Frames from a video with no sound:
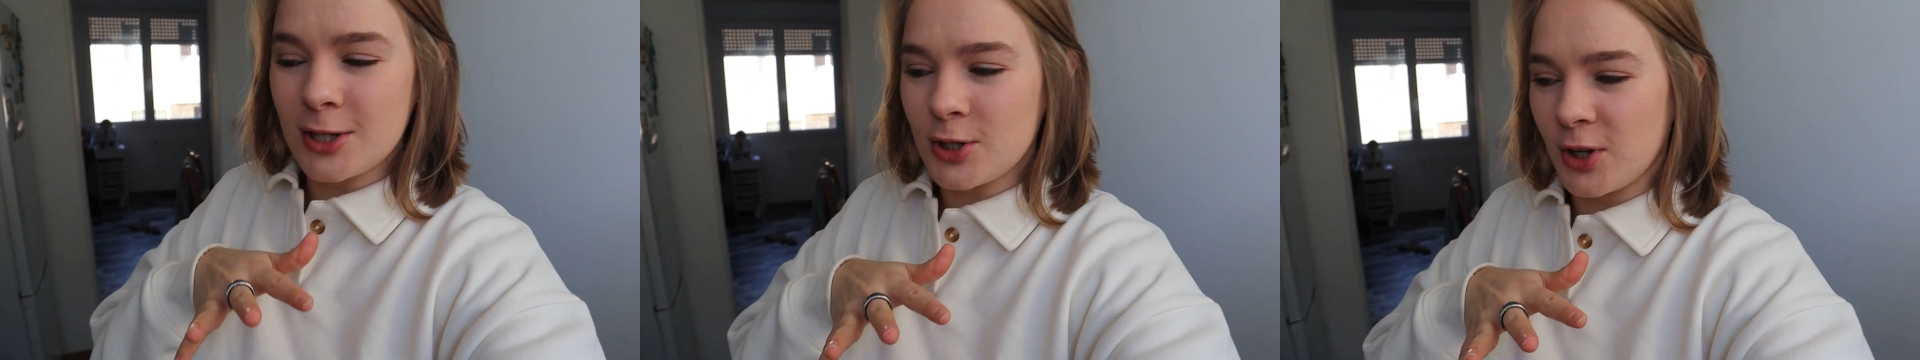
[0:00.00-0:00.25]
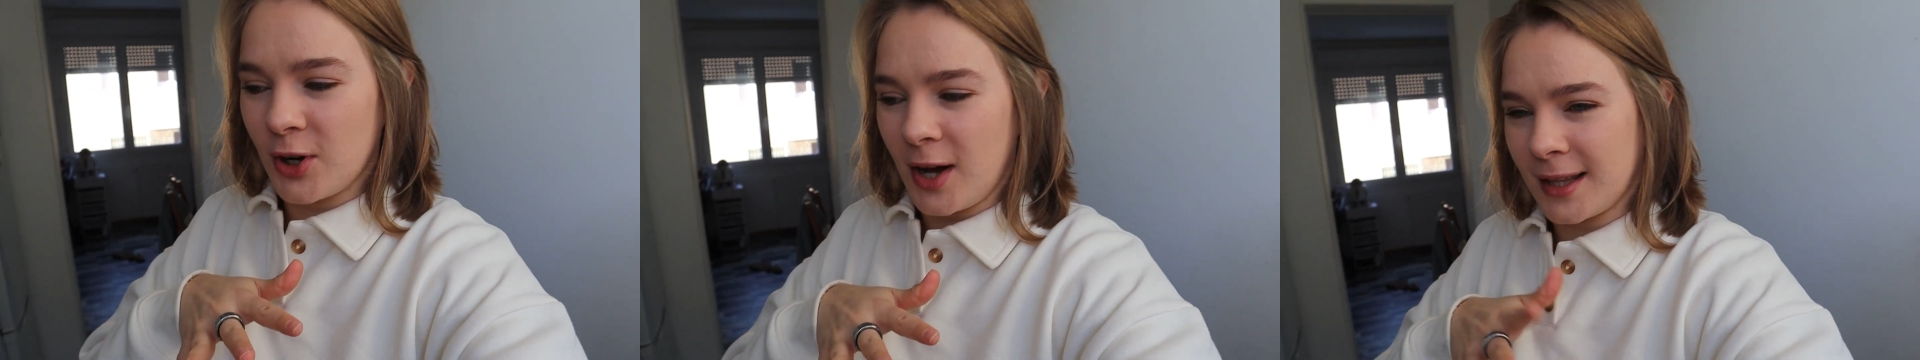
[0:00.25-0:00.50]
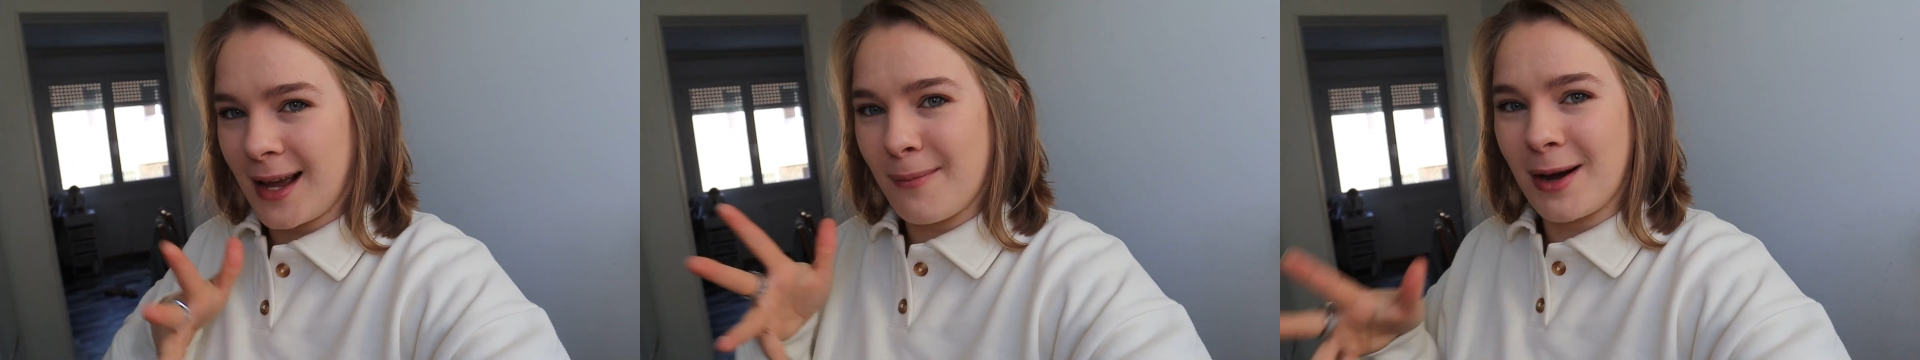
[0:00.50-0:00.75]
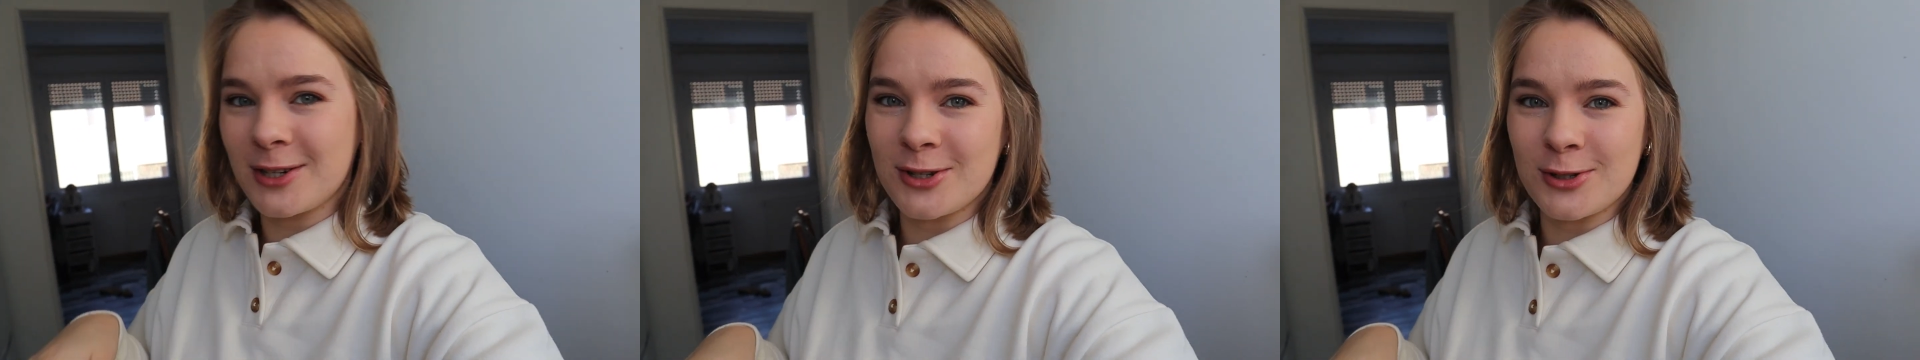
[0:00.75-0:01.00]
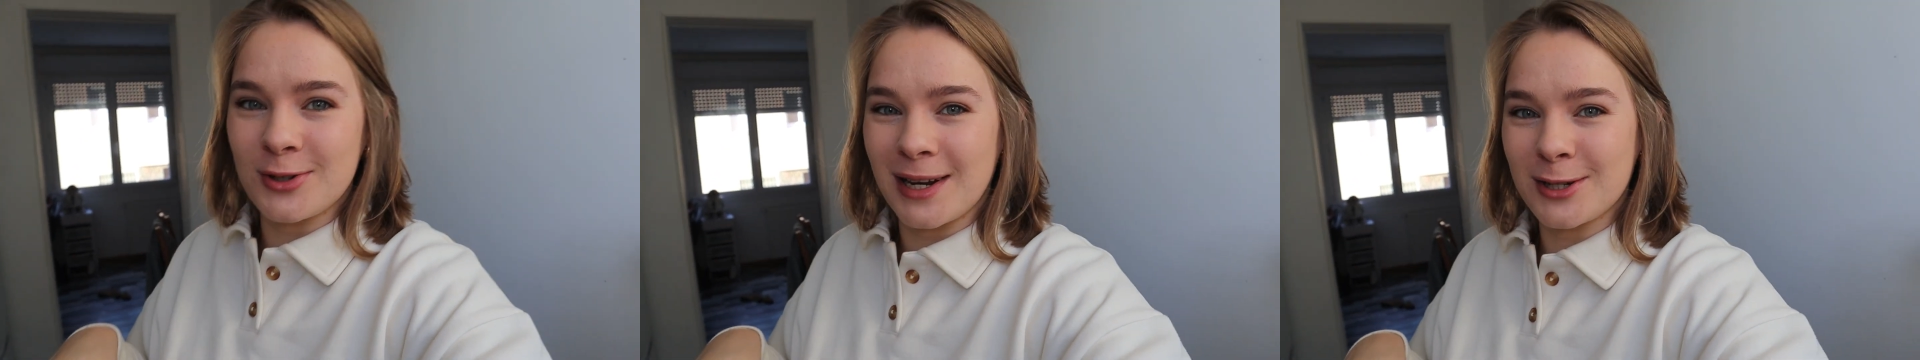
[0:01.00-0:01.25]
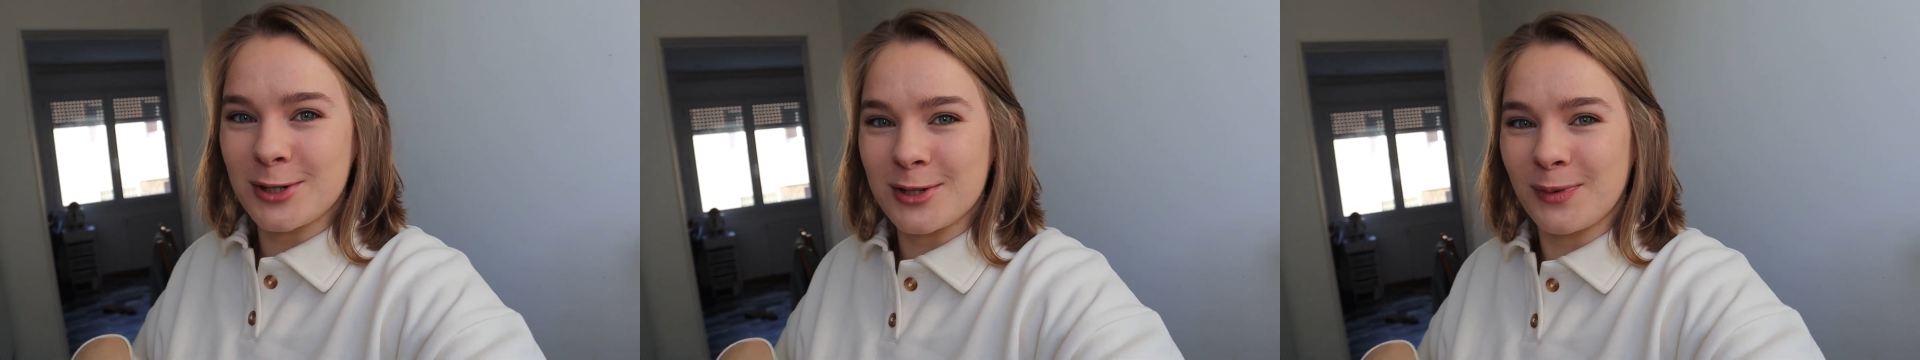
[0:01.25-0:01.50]
So I think I might just do
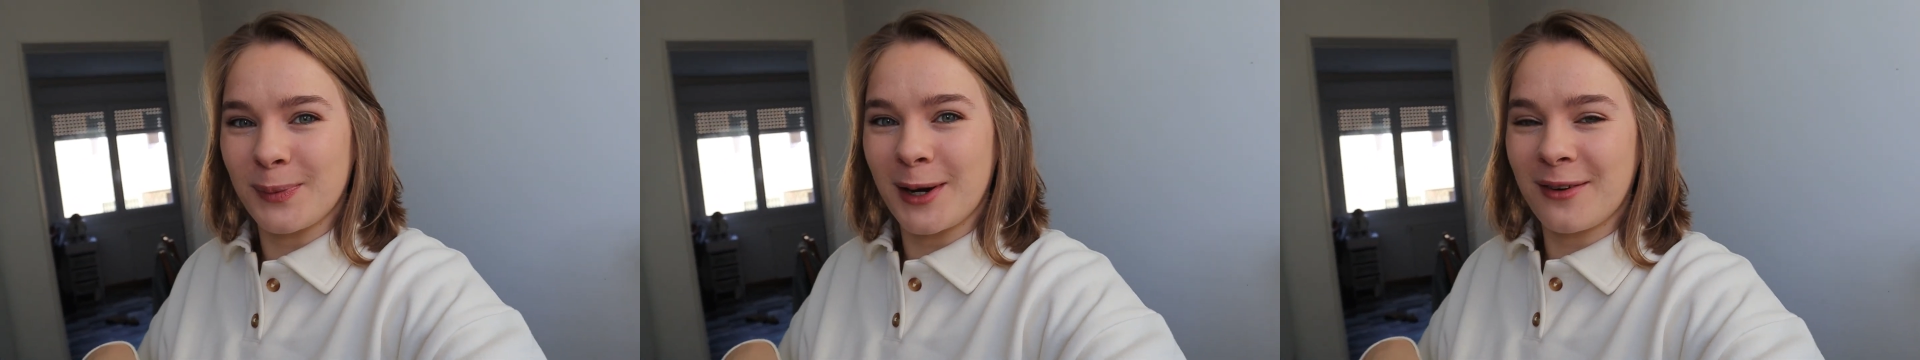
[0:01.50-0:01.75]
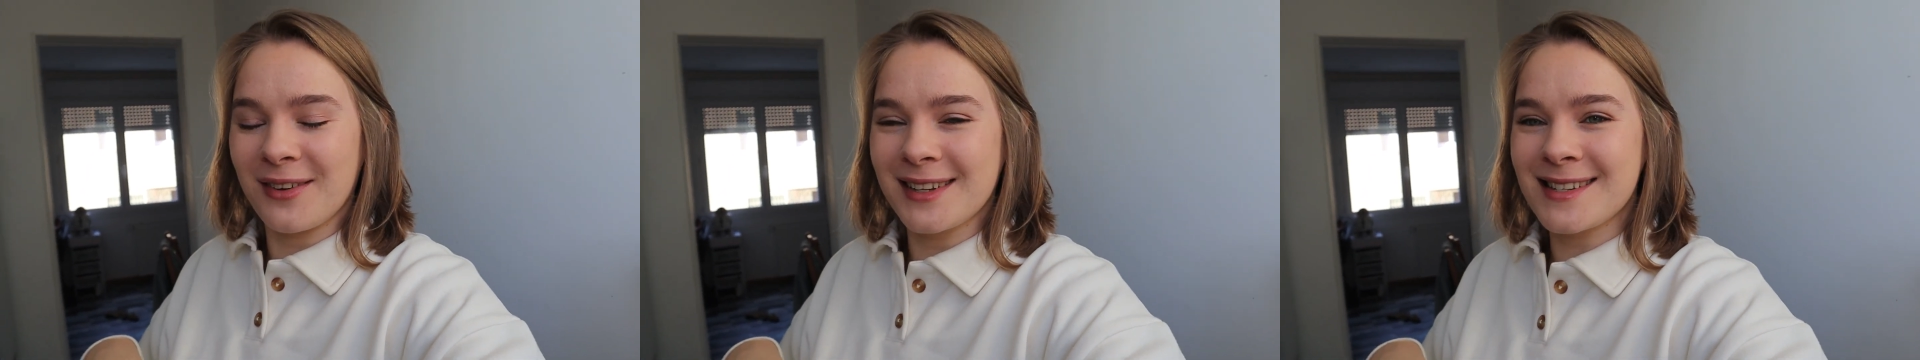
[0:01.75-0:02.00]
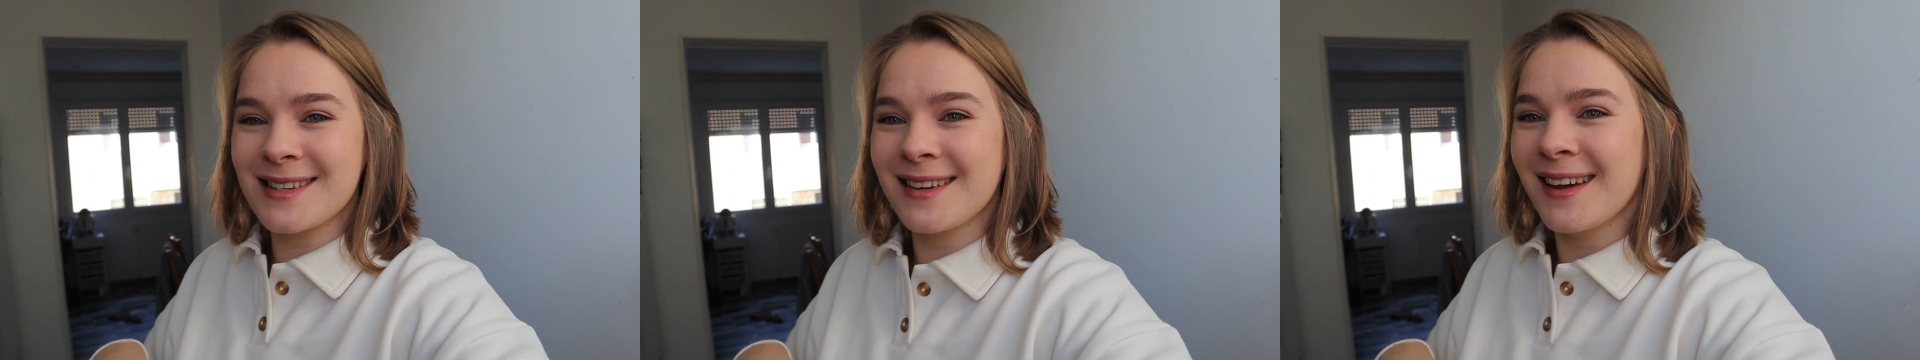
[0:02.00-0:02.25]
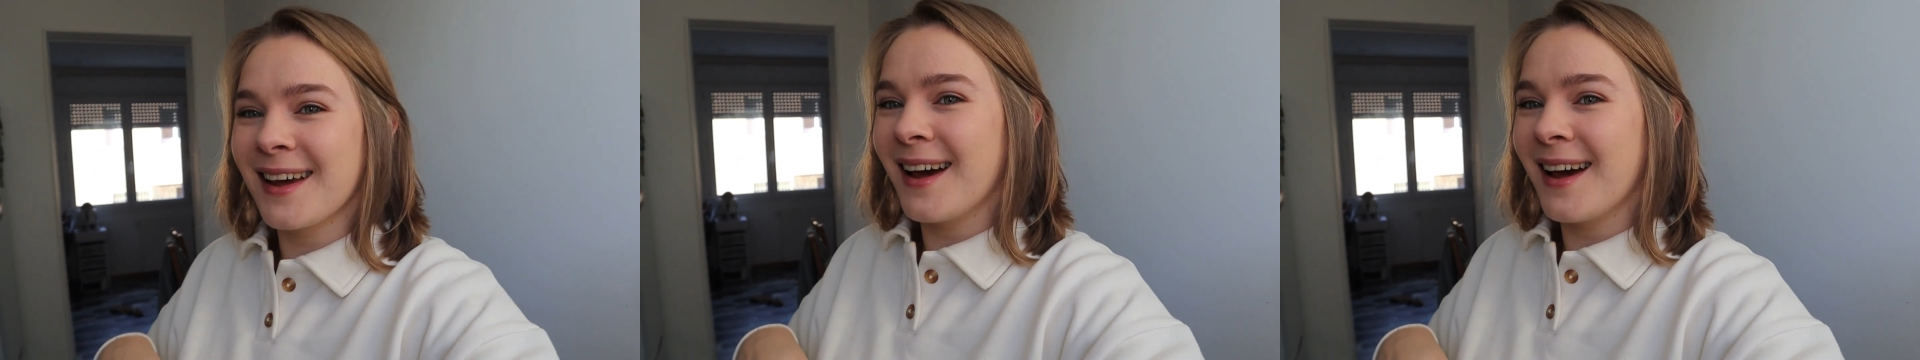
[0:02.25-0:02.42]
nachos for breakfast,